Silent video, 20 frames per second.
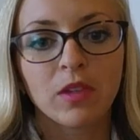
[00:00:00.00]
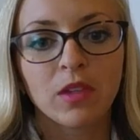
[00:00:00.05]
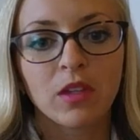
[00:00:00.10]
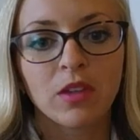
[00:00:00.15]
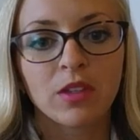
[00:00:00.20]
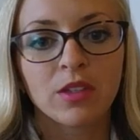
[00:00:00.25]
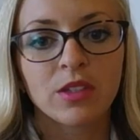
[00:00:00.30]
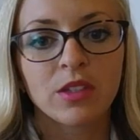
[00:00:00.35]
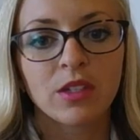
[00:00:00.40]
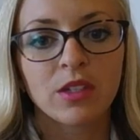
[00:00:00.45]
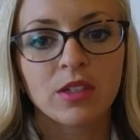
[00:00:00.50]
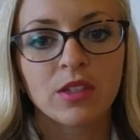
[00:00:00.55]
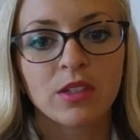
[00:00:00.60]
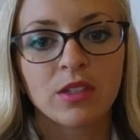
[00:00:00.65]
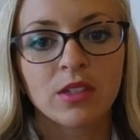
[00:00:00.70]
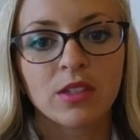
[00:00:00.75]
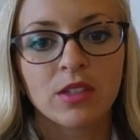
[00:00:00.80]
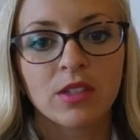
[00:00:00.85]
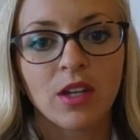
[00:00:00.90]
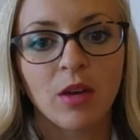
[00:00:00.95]
The 6
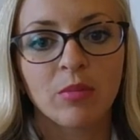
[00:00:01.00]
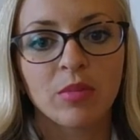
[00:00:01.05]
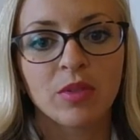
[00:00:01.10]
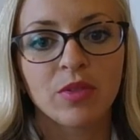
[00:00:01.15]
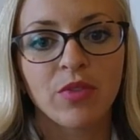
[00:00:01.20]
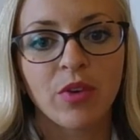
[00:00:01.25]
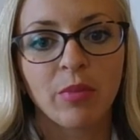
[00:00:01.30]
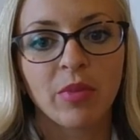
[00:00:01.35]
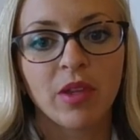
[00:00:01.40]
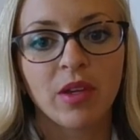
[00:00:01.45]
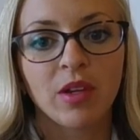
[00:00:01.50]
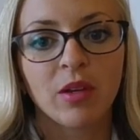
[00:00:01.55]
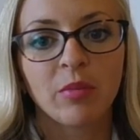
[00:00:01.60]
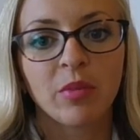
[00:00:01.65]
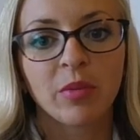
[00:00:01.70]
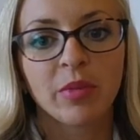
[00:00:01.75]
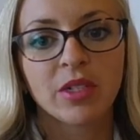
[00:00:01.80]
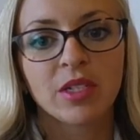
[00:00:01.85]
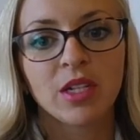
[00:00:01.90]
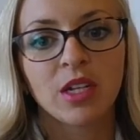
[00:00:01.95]
steps from the
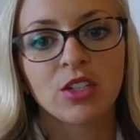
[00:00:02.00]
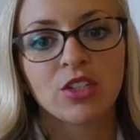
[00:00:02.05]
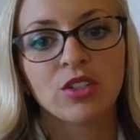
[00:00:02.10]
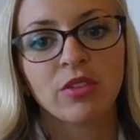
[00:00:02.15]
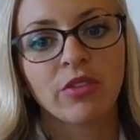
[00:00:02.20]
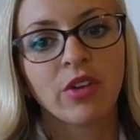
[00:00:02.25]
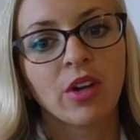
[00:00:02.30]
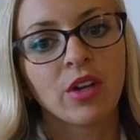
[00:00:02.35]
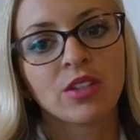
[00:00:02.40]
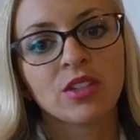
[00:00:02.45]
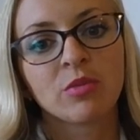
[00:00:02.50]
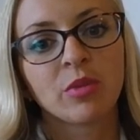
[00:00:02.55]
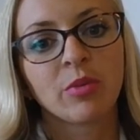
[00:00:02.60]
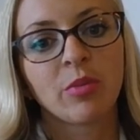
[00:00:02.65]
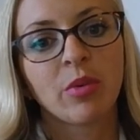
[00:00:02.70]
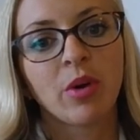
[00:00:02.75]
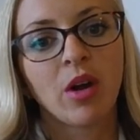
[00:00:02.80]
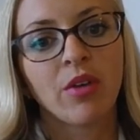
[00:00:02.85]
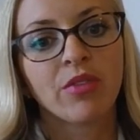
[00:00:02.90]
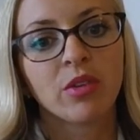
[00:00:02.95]
implementation of customer
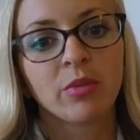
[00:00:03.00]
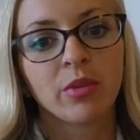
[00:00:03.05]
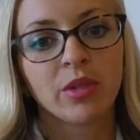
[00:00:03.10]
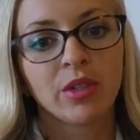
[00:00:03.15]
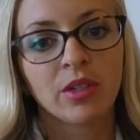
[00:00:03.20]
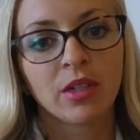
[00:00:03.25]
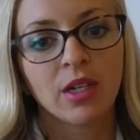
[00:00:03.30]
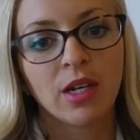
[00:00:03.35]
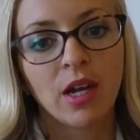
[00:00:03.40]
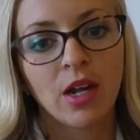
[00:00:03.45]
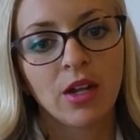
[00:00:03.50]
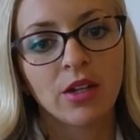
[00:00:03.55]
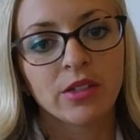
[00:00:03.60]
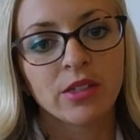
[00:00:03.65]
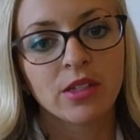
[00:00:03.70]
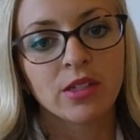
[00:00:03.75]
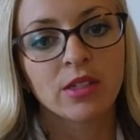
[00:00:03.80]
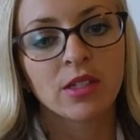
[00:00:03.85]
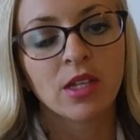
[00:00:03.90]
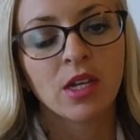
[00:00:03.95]
profitability
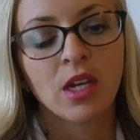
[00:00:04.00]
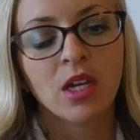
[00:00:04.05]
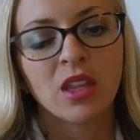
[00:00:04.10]
analysis.